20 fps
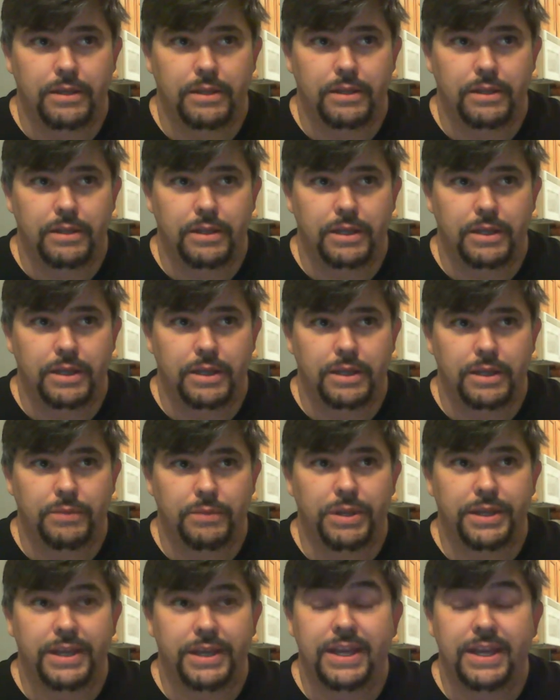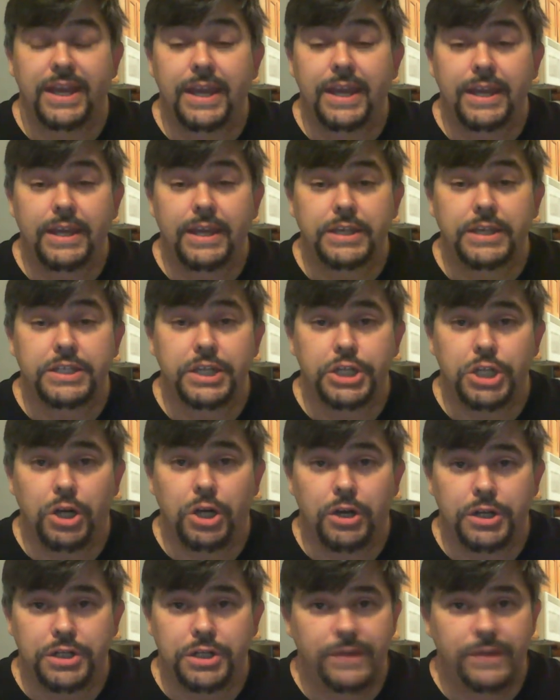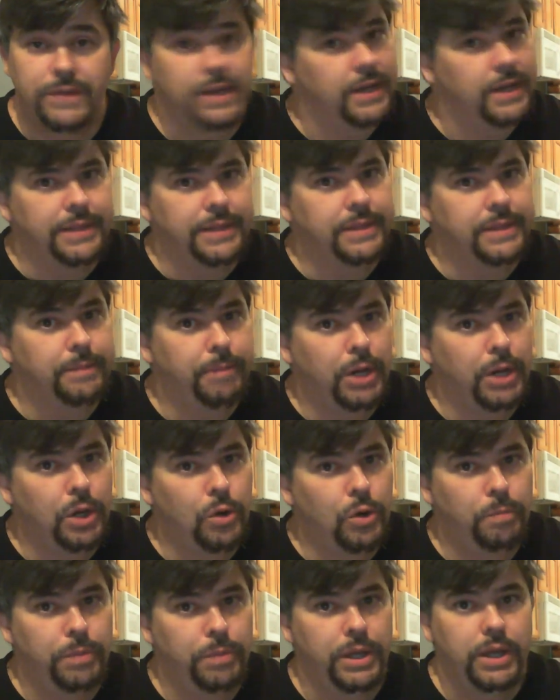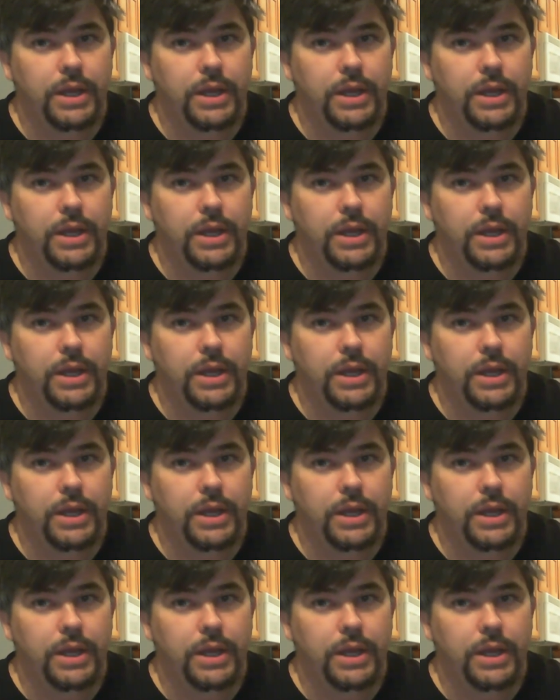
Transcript: the king is in charge of it, not the Pope.